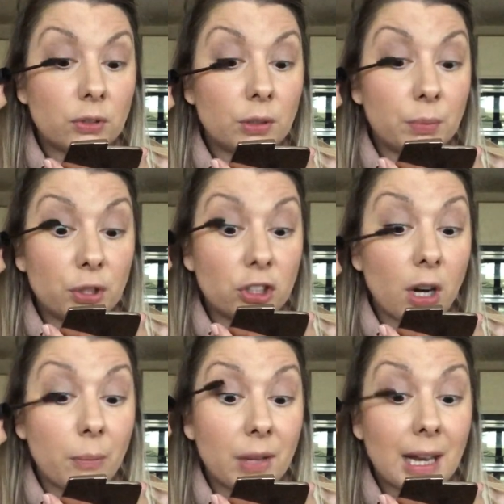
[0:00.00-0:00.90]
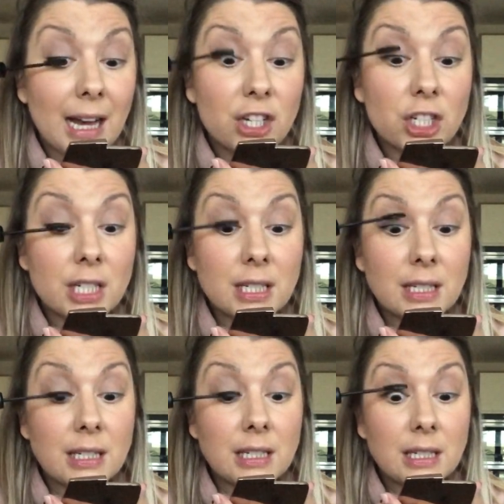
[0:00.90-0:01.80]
to push up the lashes,